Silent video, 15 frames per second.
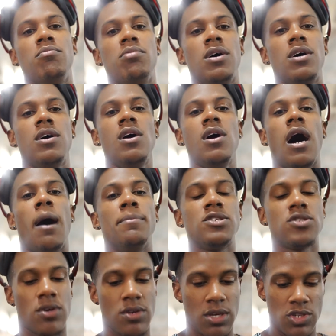But I'm
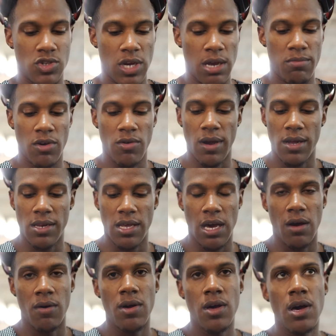just on the treadmill right
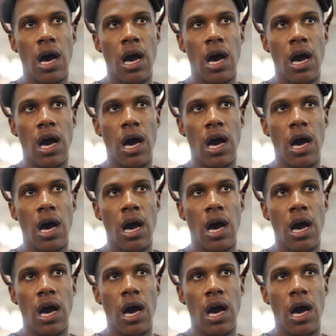now.